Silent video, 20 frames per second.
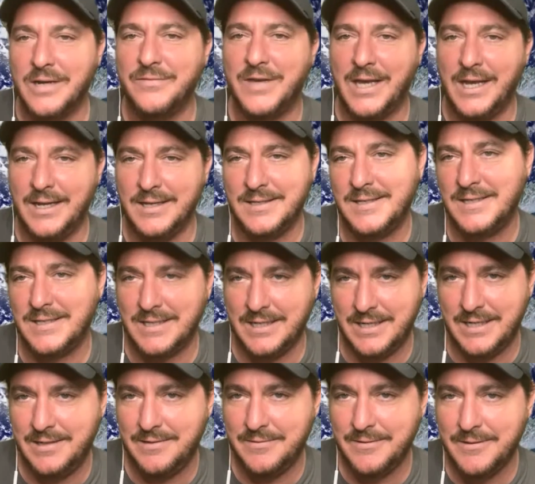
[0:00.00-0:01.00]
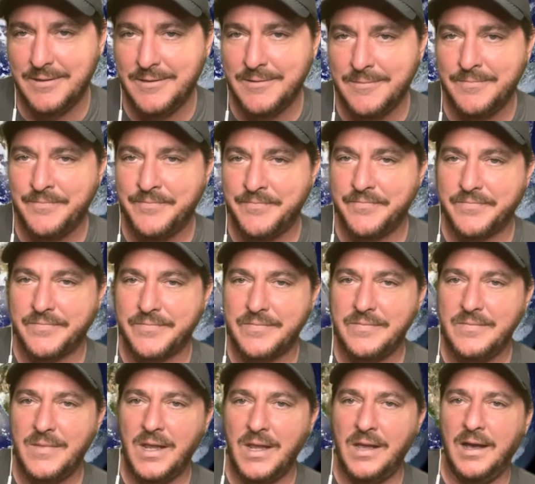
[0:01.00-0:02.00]
of Kansas City,
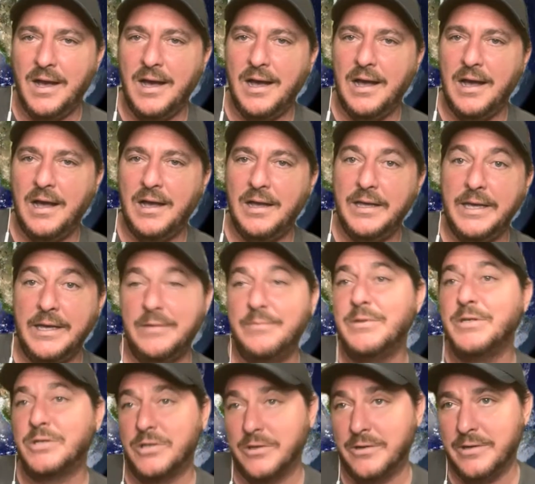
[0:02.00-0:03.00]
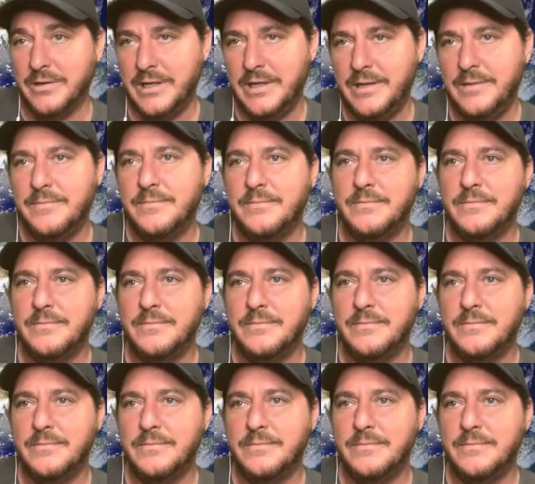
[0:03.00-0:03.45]
in Missouri,